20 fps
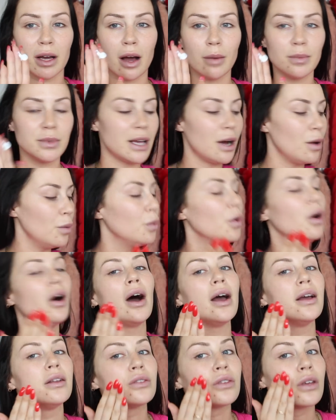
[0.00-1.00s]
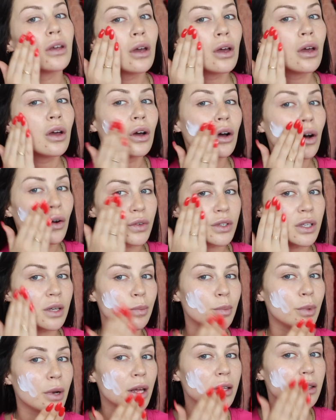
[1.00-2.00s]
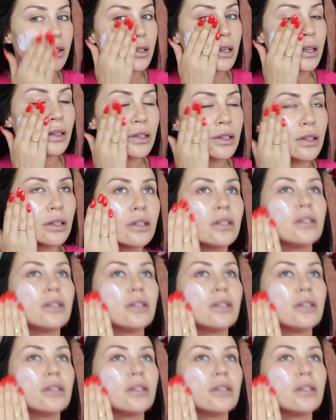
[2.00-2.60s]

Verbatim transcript: It comes out white, obviously blends into the